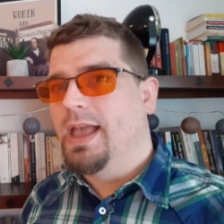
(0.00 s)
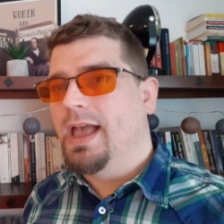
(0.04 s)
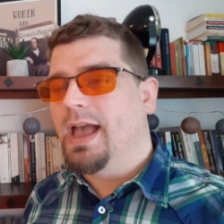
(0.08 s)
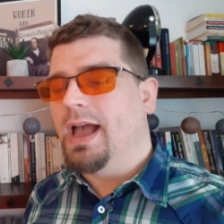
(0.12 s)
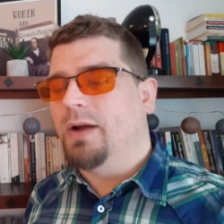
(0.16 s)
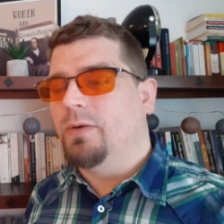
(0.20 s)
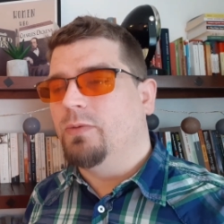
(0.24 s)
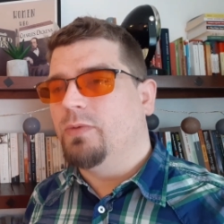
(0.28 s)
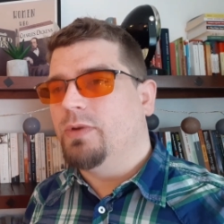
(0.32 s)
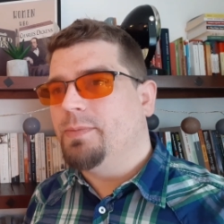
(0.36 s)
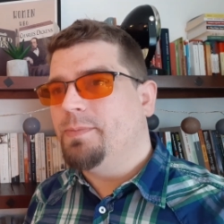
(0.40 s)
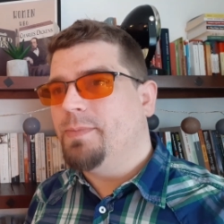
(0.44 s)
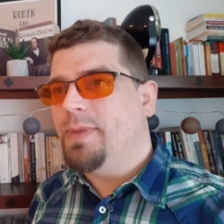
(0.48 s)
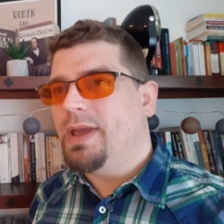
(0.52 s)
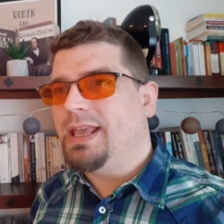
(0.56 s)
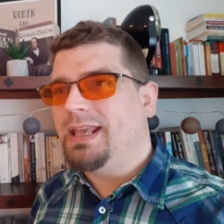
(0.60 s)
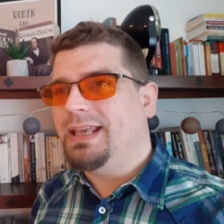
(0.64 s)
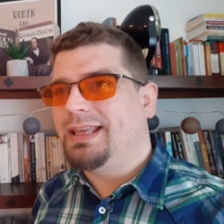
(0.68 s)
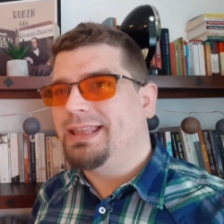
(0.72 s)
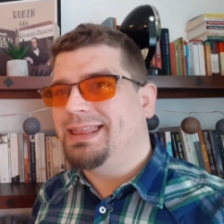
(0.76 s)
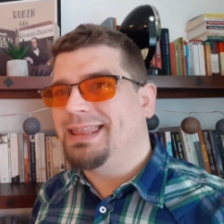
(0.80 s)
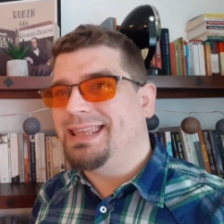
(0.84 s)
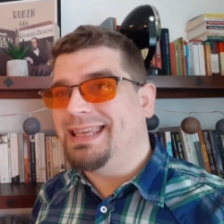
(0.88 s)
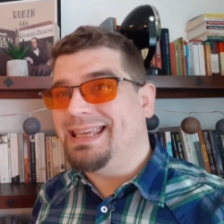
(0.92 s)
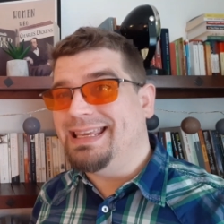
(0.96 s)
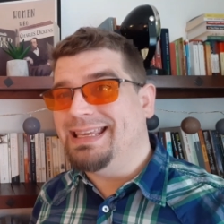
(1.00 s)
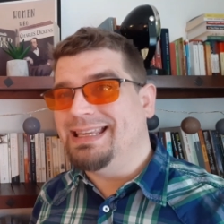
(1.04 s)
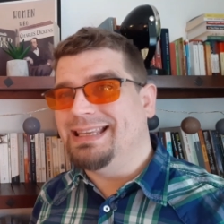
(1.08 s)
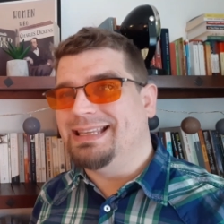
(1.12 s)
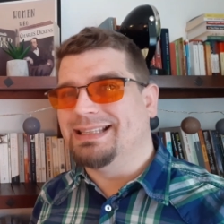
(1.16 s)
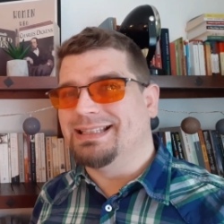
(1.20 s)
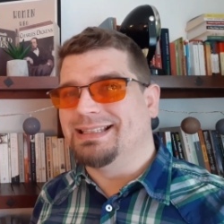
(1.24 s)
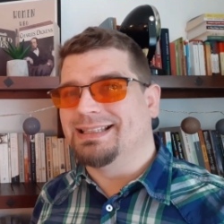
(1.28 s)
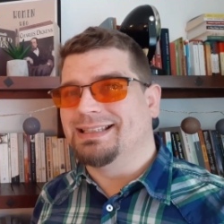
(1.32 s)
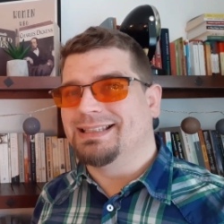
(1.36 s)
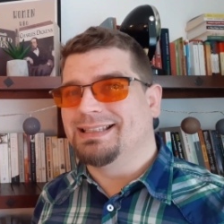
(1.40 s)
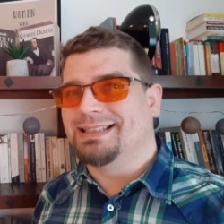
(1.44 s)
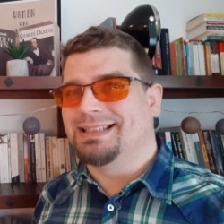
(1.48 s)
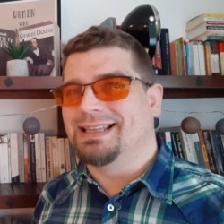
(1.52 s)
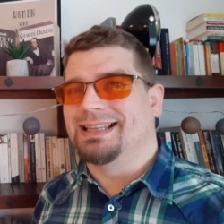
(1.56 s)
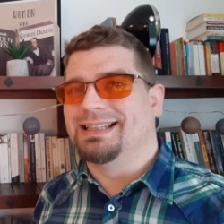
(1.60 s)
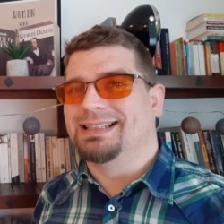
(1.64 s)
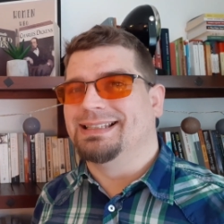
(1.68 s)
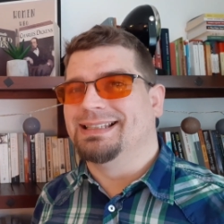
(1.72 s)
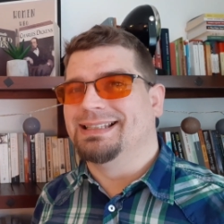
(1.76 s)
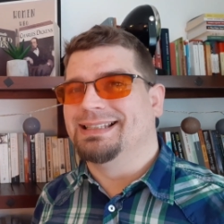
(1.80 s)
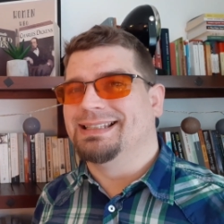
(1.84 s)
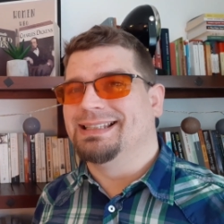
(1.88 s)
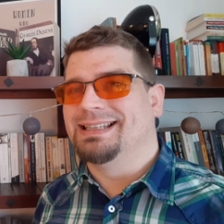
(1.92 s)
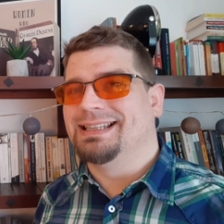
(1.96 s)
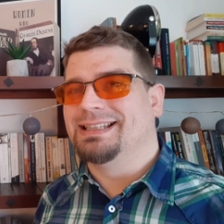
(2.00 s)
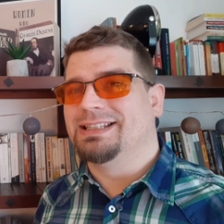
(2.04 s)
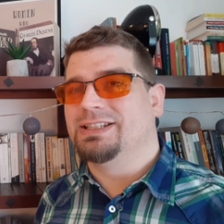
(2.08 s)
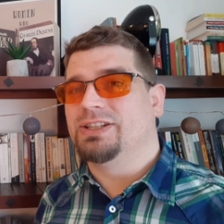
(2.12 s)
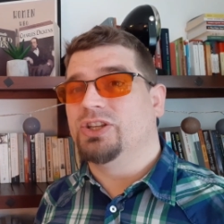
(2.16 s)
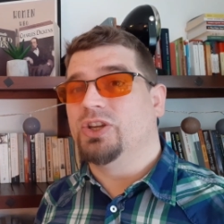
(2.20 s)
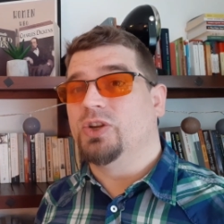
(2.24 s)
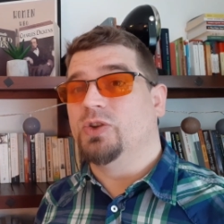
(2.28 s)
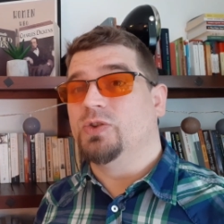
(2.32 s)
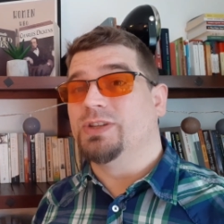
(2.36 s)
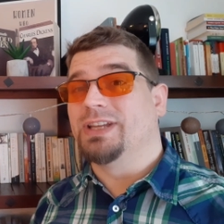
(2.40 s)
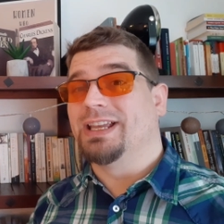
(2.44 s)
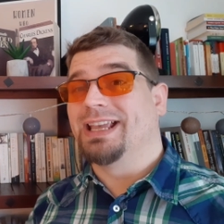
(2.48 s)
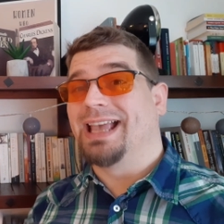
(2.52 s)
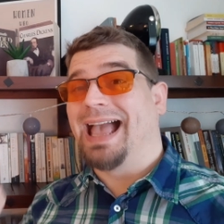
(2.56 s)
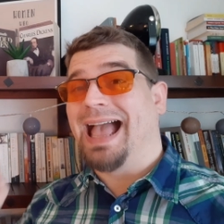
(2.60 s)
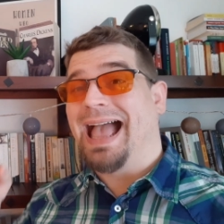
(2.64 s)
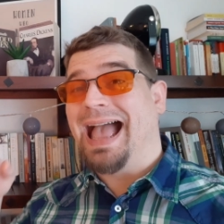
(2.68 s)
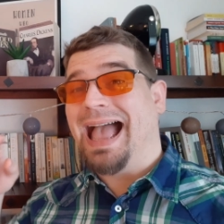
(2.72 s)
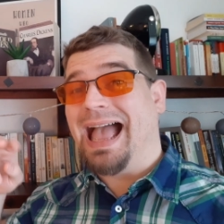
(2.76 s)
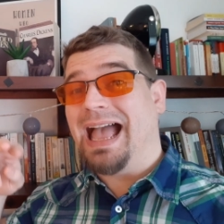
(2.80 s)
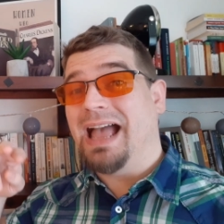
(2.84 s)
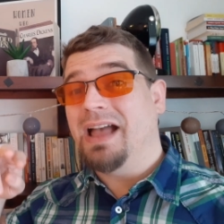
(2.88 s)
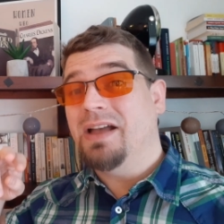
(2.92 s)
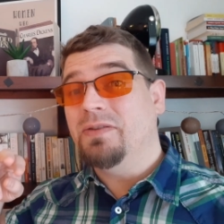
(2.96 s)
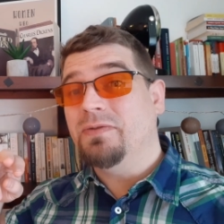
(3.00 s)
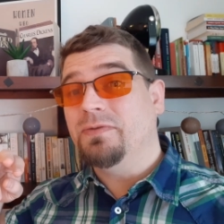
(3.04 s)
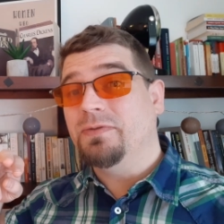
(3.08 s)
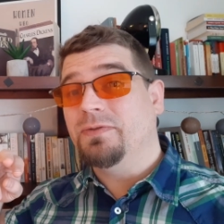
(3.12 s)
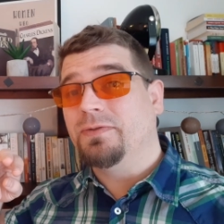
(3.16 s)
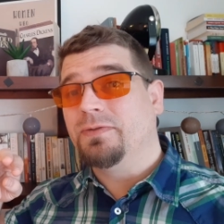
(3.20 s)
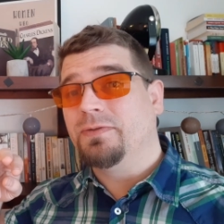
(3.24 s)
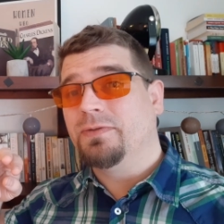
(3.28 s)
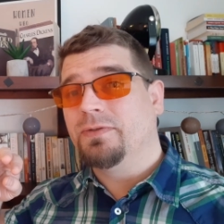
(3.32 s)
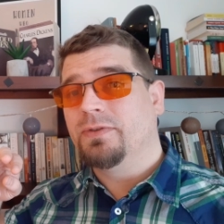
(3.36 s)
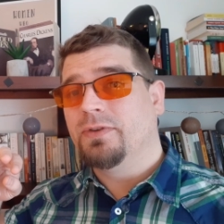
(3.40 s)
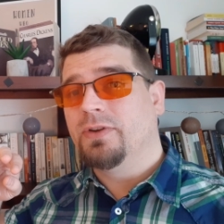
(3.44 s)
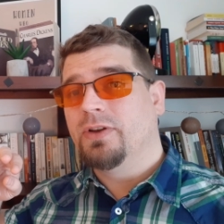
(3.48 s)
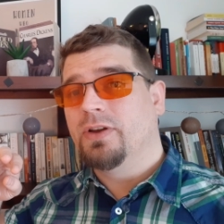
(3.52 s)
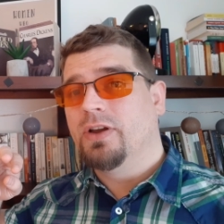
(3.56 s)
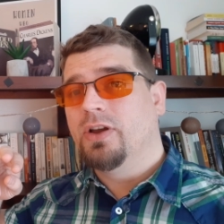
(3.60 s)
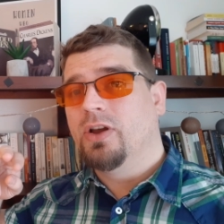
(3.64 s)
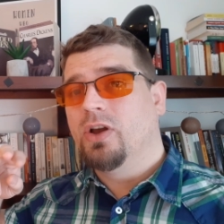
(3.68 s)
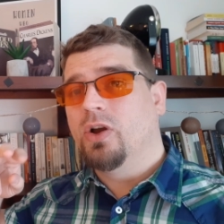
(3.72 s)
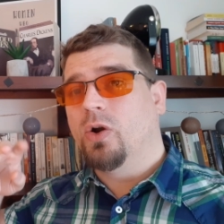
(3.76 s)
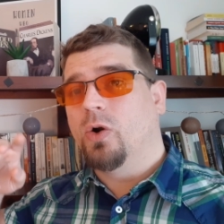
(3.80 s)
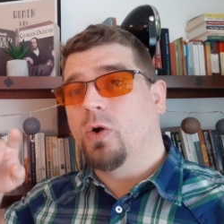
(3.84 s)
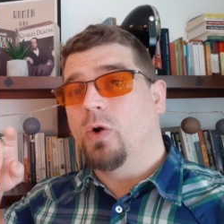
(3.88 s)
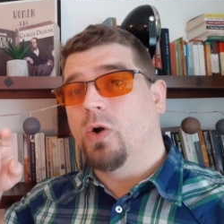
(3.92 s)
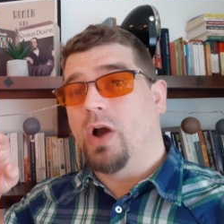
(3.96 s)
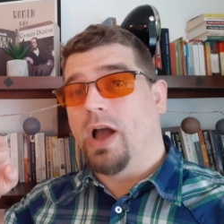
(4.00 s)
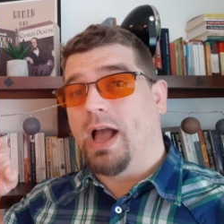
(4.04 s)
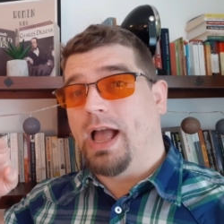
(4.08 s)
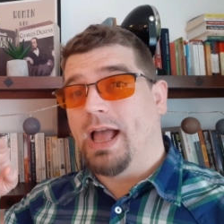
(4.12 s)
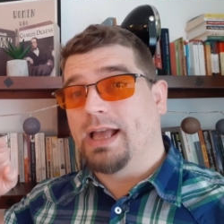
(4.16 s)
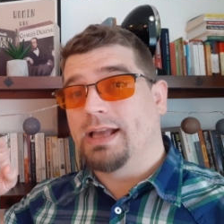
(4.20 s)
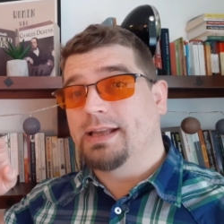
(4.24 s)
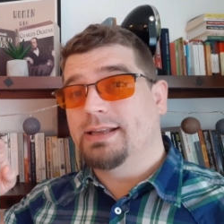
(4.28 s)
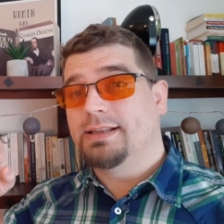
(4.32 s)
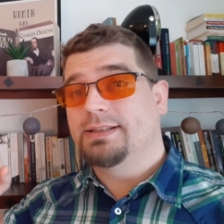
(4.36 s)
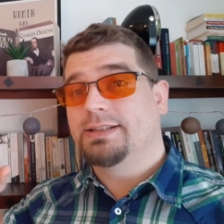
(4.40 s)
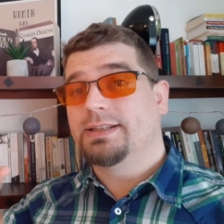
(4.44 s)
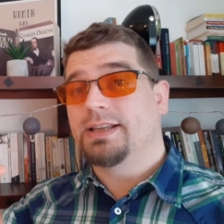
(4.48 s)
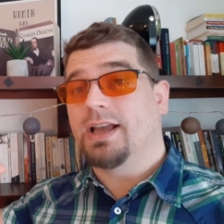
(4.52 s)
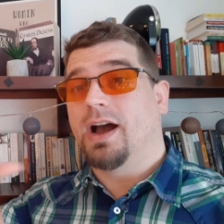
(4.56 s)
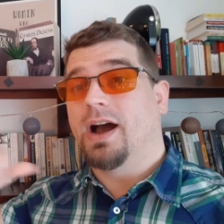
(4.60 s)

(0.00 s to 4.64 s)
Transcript: And we make these sentences using have or has.